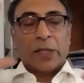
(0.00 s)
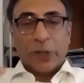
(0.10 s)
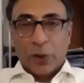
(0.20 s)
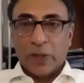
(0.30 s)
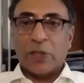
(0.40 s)

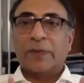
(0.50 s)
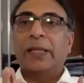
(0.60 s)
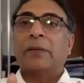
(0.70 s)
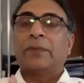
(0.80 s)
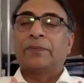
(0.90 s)
contours of
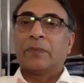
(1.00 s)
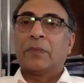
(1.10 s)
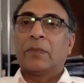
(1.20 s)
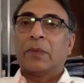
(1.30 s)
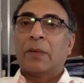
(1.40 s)
the
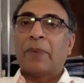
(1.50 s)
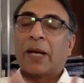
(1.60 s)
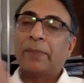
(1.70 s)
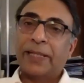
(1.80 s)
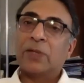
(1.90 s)

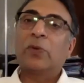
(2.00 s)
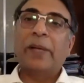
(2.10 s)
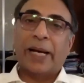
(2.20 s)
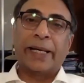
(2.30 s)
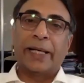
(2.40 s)
parameters would
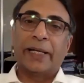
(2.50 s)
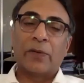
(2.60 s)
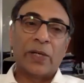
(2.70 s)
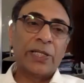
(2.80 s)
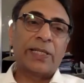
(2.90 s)
be agreed.
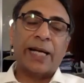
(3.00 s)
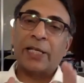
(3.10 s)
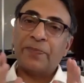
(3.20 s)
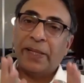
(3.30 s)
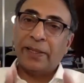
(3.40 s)
Now, once that
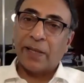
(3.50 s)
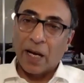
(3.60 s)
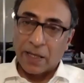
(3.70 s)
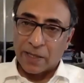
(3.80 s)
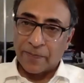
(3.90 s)
has been
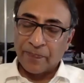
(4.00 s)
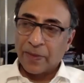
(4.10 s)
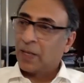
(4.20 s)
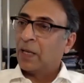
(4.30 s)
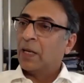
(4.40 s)
done,
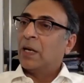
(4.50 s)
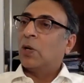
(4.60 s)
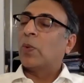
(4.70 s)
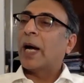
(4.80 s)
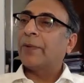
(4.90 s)

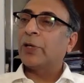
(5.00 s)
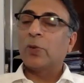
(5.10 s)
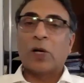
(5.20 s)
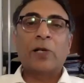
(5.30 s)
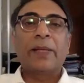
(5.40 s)
why would you
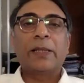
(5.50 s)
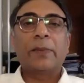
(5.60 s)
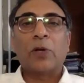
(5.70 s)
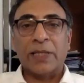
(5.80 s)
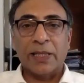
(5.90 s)
want to make the
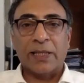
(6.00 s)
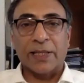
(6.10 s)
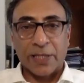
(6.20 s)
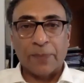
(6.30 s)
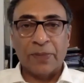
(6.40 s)
process
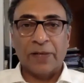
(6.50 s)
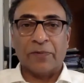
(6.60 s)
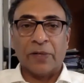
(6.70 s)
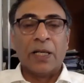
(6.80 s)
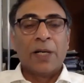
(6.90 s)

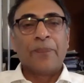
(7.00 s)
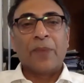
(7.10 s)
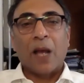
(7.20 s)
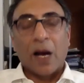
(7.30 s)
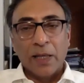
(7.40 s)
disruptive?
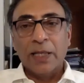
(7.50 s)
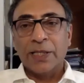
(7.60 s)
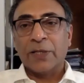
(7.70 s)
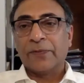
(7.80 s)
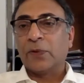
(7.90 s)

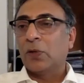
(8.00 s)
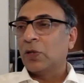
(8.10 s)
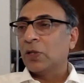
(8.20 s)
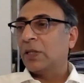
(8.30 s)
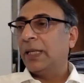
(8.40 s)
Unless, of
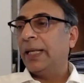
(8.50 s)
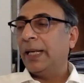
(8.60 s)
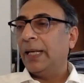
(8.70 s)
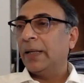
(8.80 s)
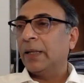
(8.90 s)
course,
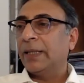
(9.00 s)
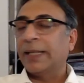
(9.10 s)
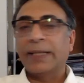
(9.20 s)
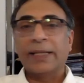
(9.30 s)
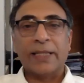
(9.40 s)
the
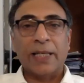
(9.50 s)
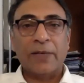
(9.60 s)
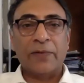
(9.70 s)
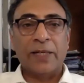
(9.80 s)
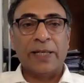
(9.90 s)
debtor
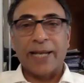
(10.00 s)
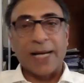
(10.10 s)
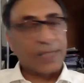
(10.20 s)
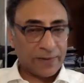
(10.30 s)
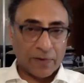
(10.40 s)
itself
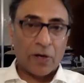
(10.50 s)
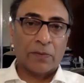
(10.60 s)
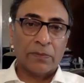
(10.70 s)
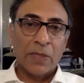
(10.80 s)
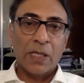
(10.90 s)
retracts
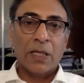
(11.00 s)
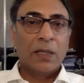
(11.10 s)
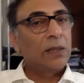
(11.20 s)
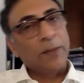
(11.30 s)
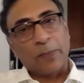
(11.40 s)
from
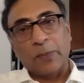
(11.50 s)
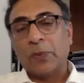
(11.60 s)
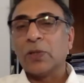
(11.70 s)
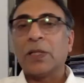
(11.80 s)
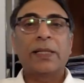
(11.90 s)
the
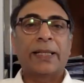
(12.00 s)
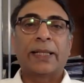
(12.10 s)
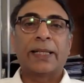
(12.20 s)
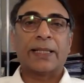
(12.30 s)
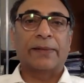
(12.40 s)
proposal that
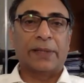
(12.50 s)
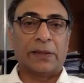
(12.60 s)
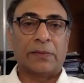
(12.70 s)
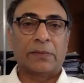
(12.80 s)
it has given.